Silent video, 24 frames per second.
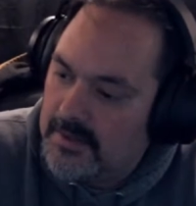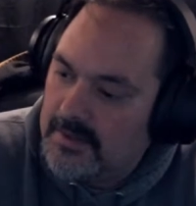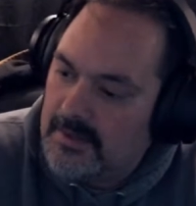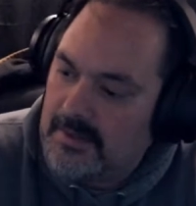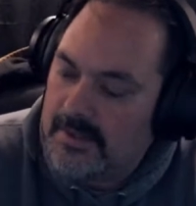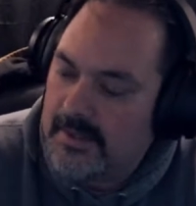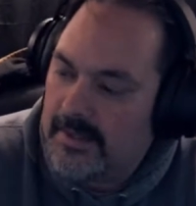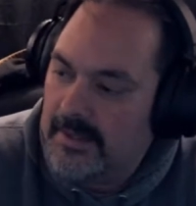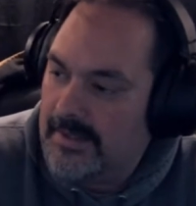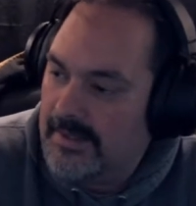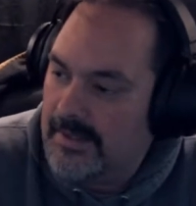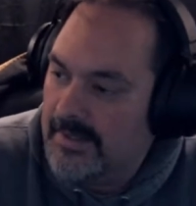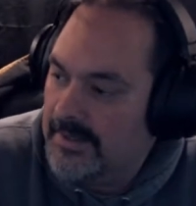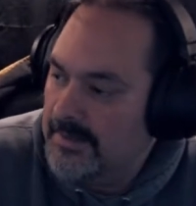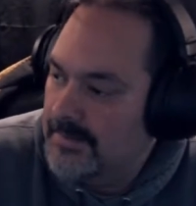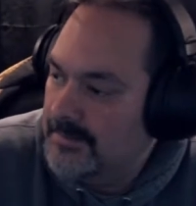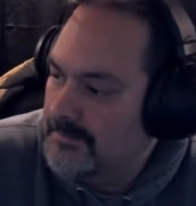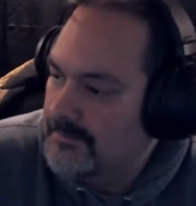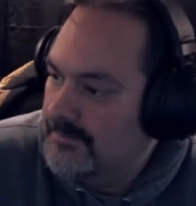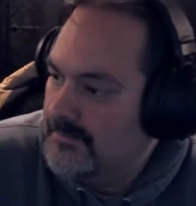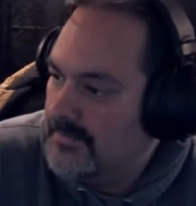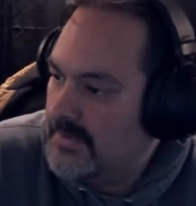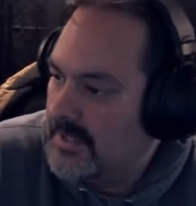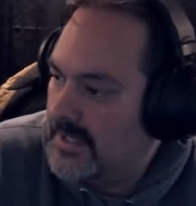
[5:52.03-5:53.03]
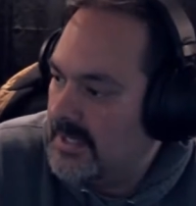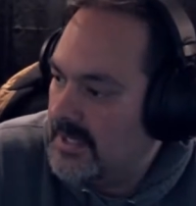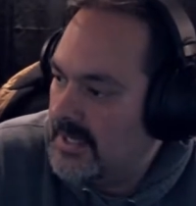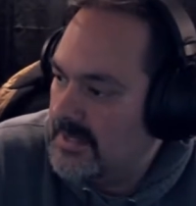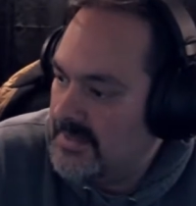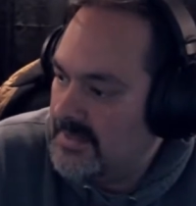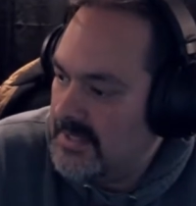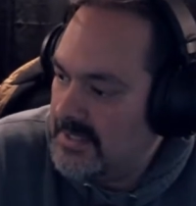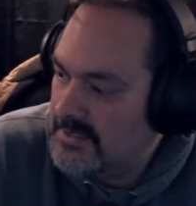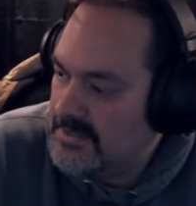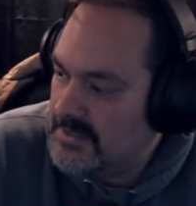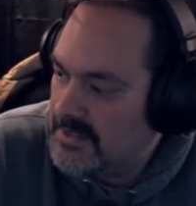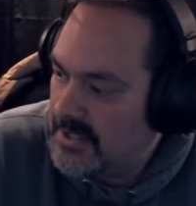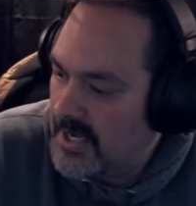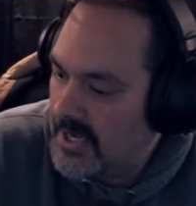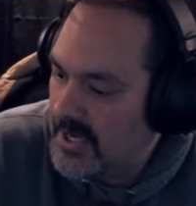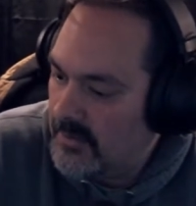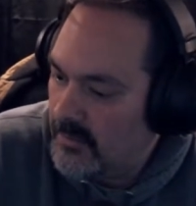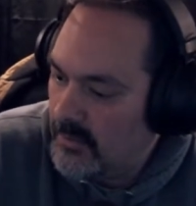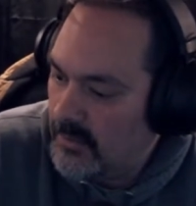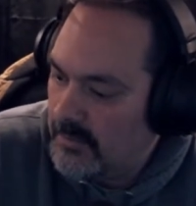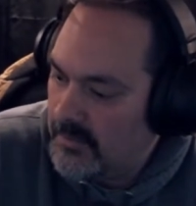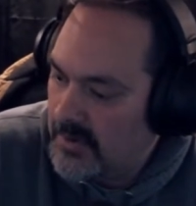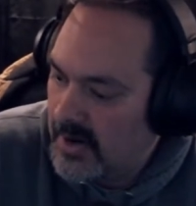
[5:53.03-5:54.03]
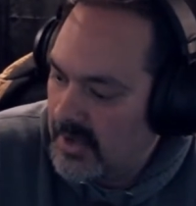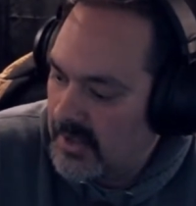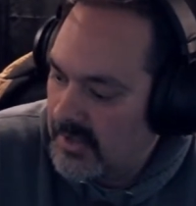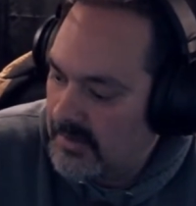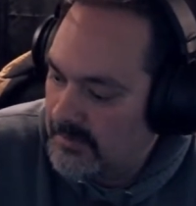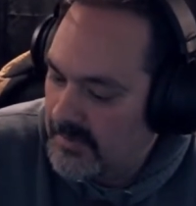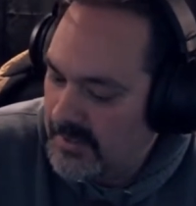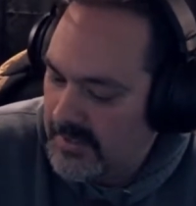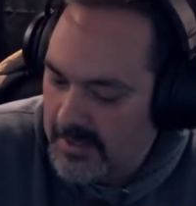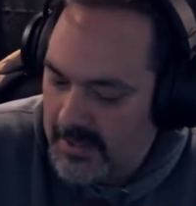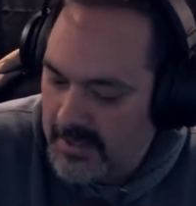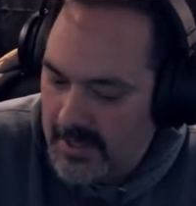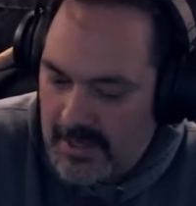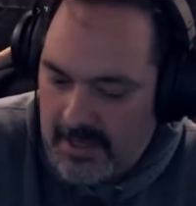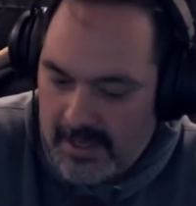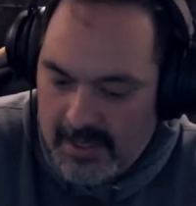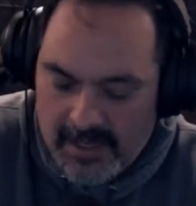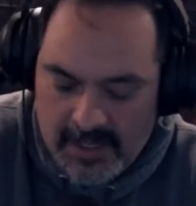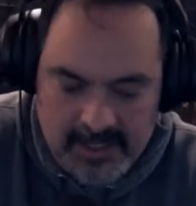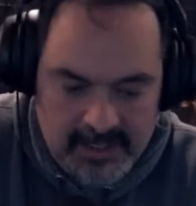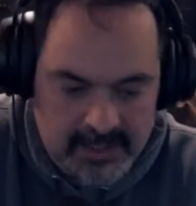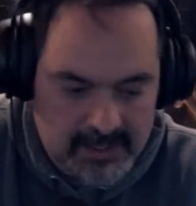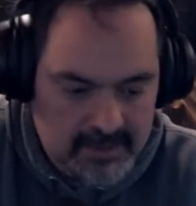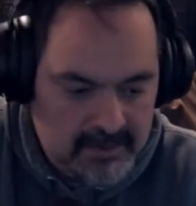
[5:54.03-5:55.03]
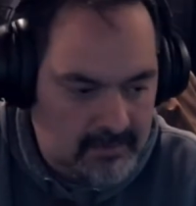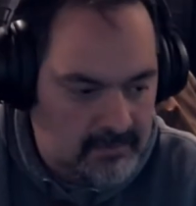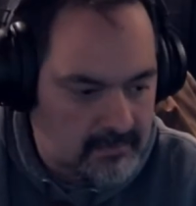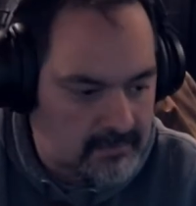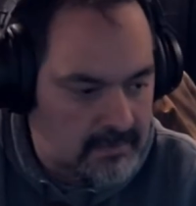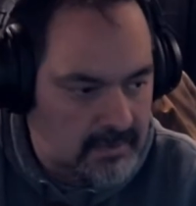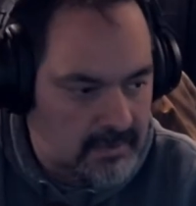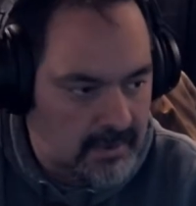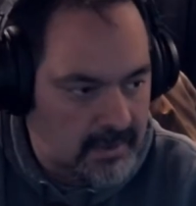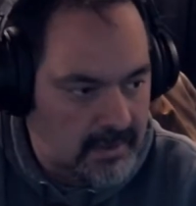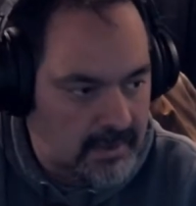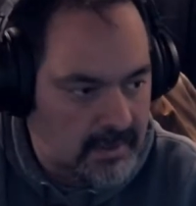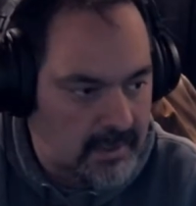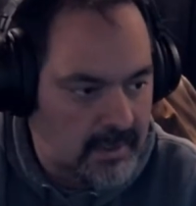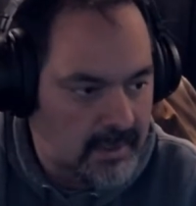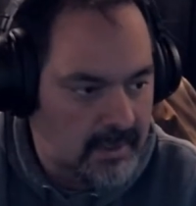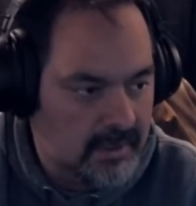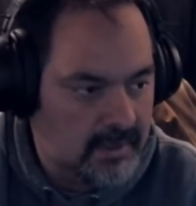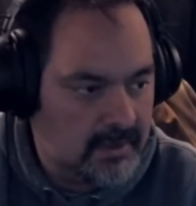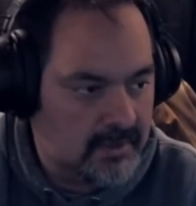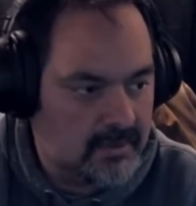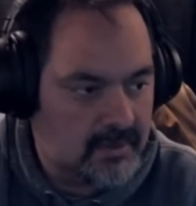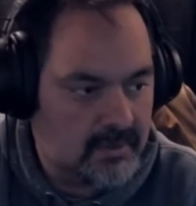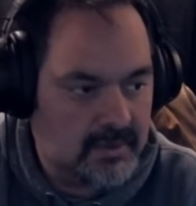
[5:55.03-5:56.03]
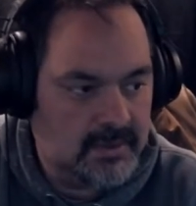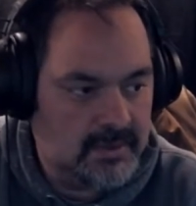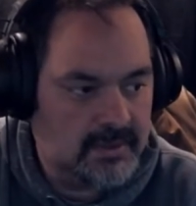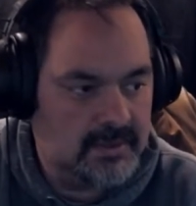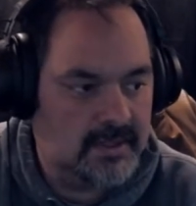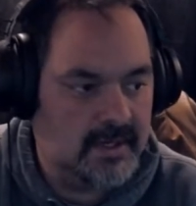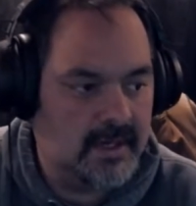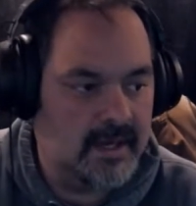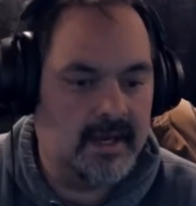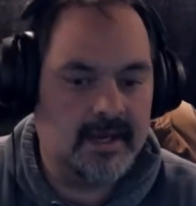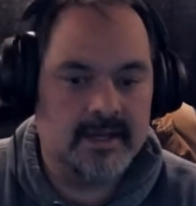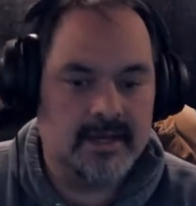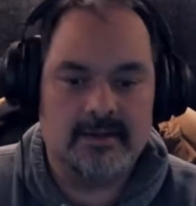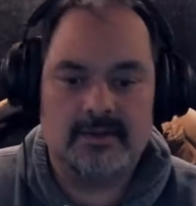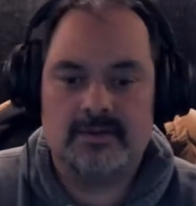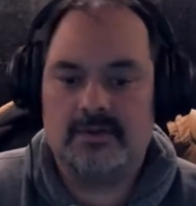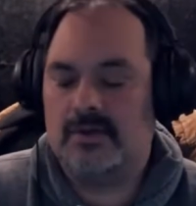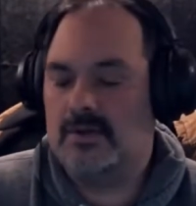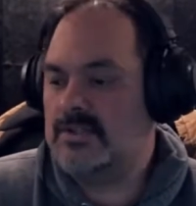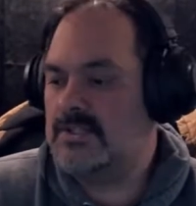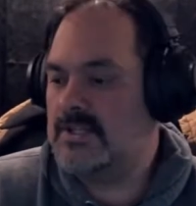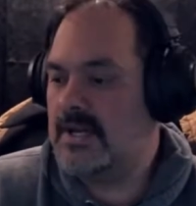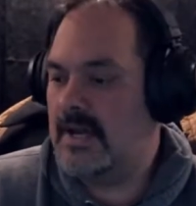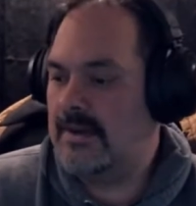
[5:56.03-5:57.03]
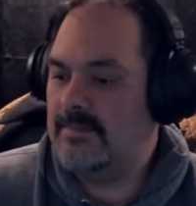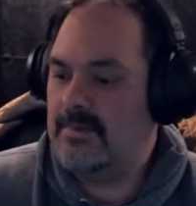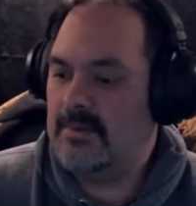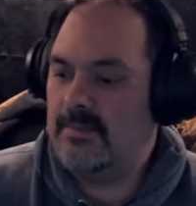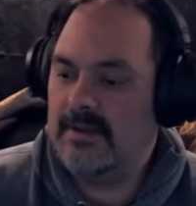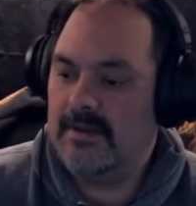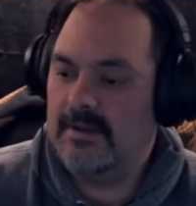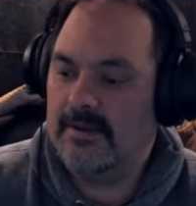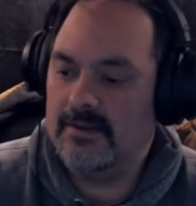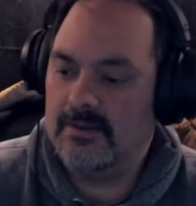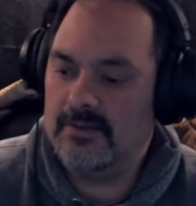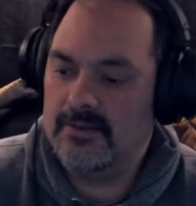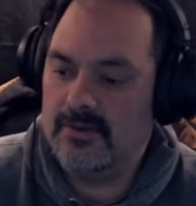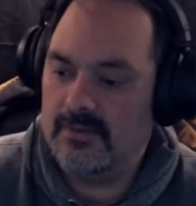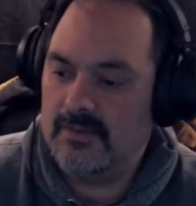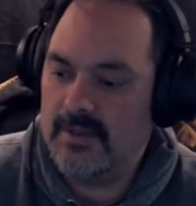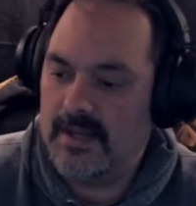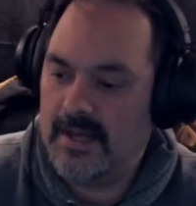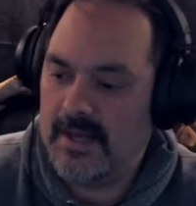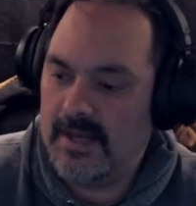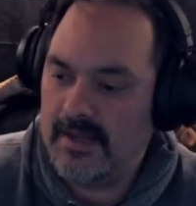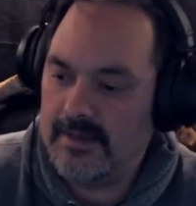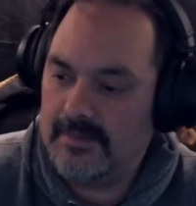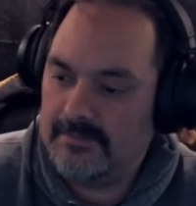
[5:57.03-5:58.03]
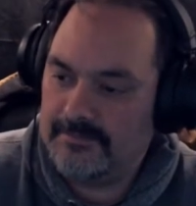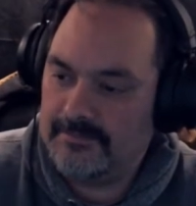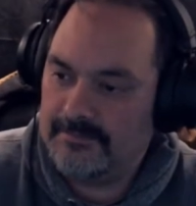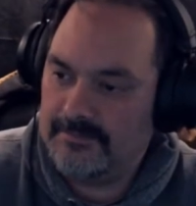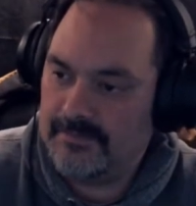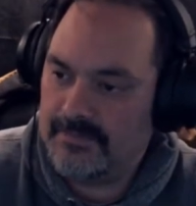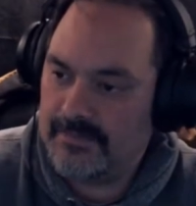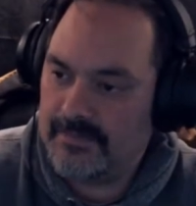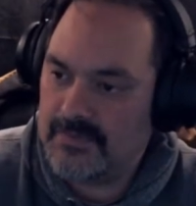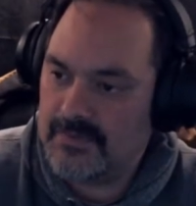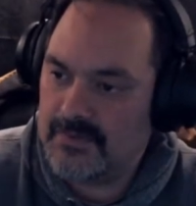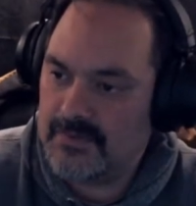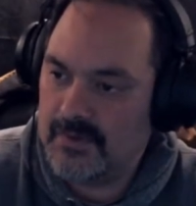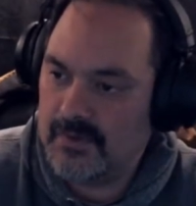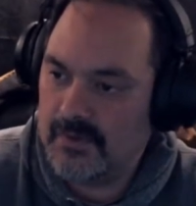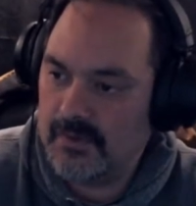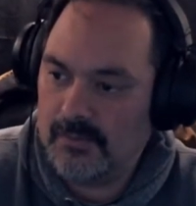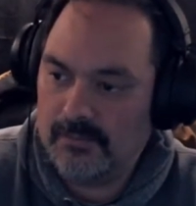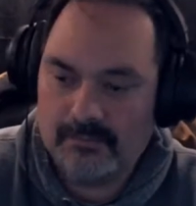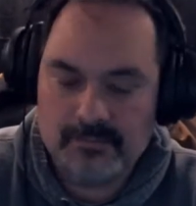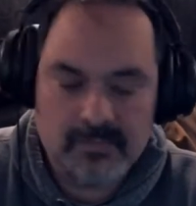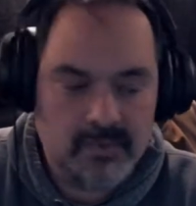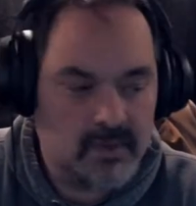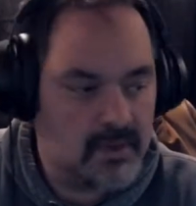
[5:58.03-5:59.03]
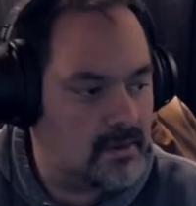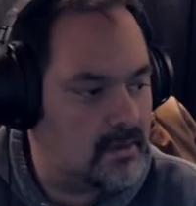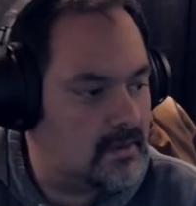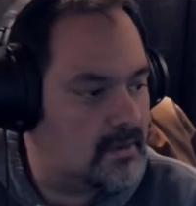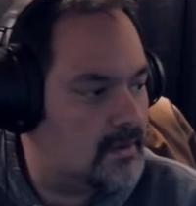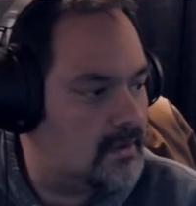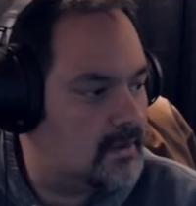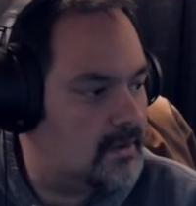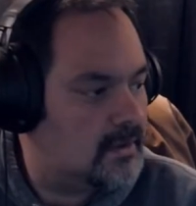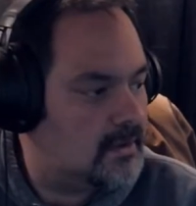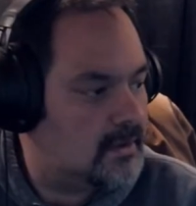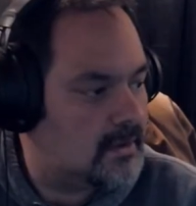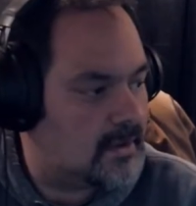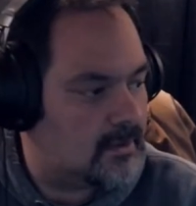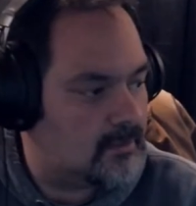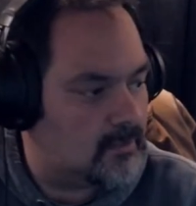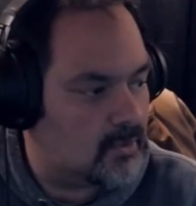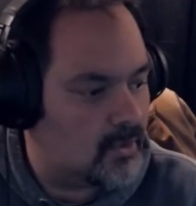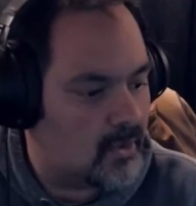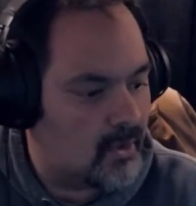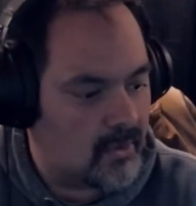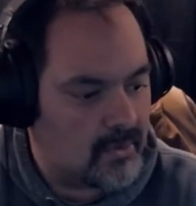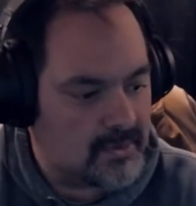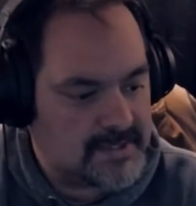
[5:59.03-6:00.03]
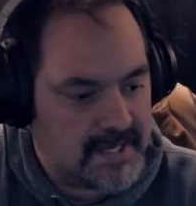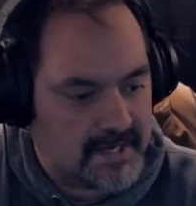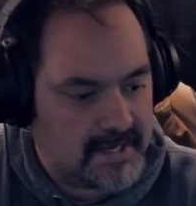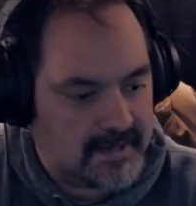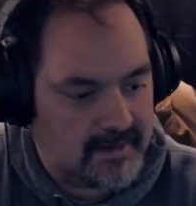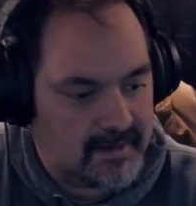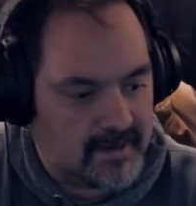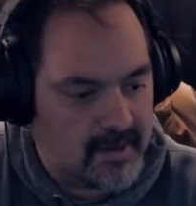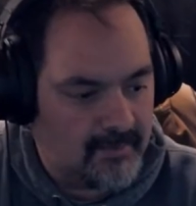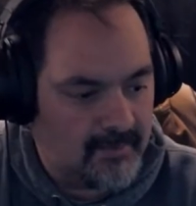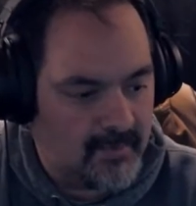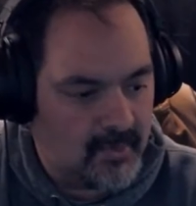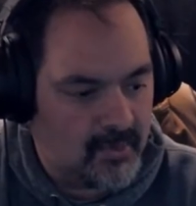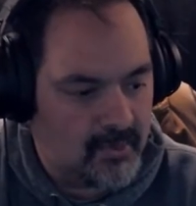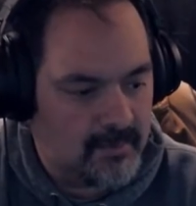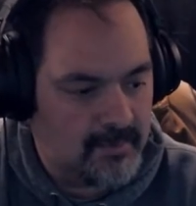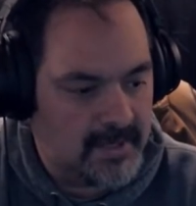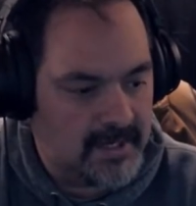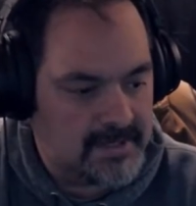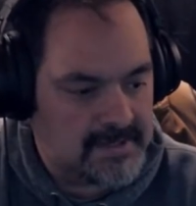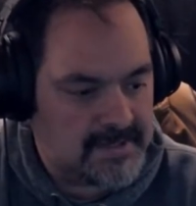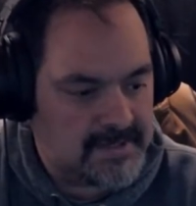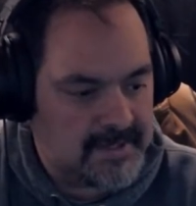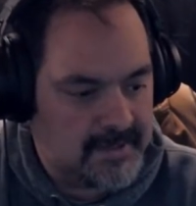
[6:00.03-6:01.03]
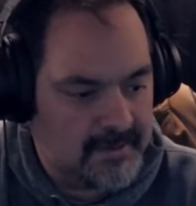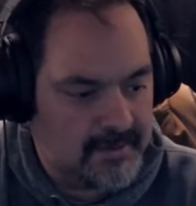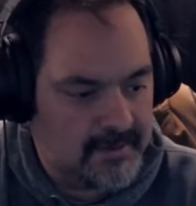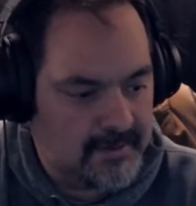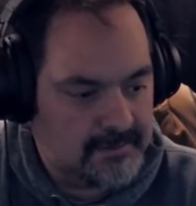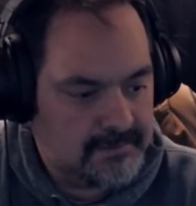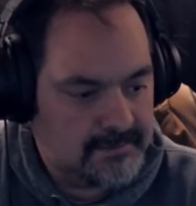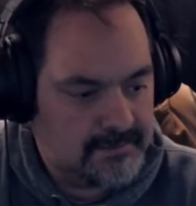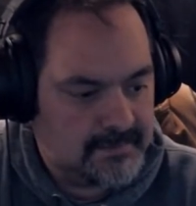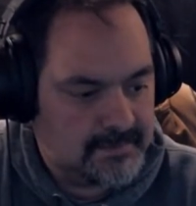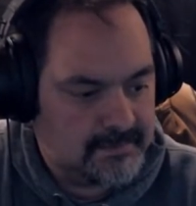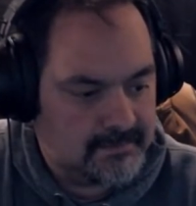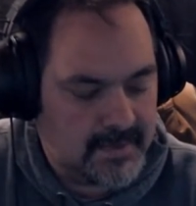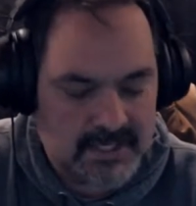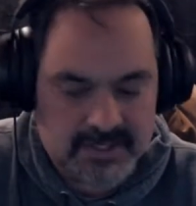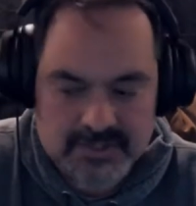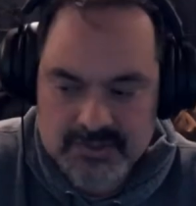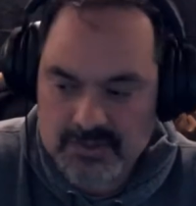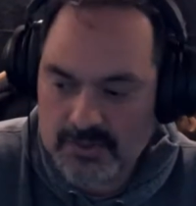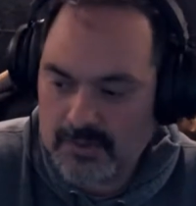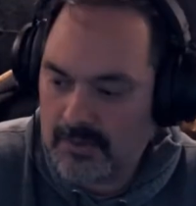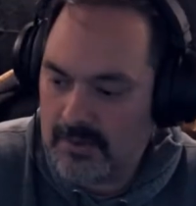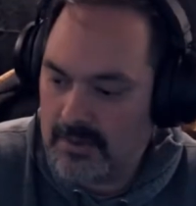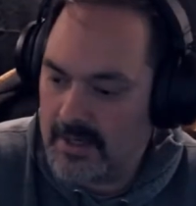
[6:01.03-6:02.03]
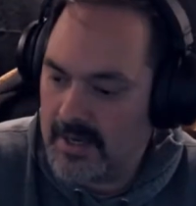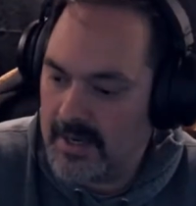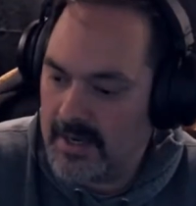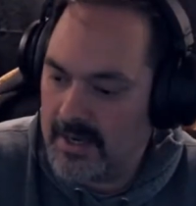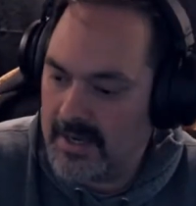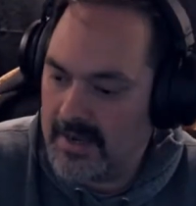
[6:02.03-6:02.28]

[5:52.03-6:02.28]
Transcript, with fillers: Um, and I think tonight will probably be a uh, good uh, good time to be able to do that. So um, we'll go and take a couple more minutes here, make sure uh,